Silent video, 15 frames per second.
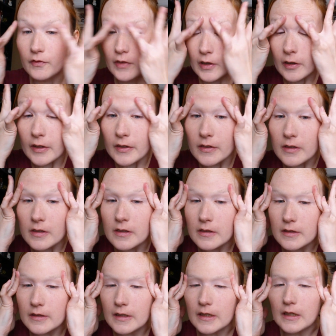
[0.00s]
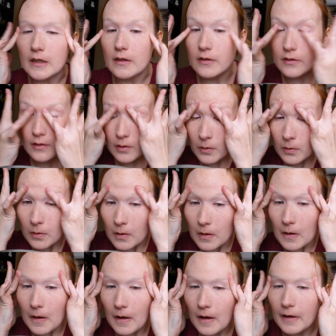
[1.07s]
Very sticky, so
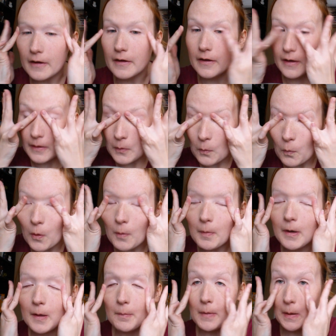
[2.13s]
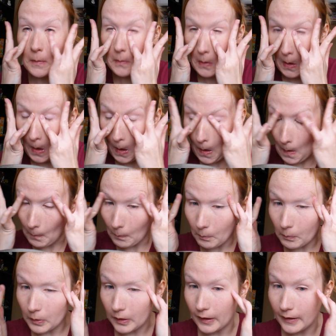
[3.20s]
I can kind of warm it up and
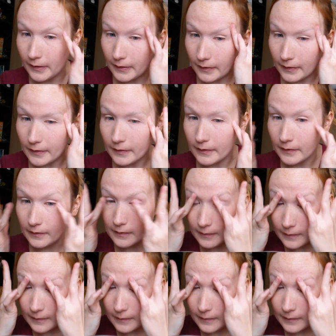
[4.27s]
blend it.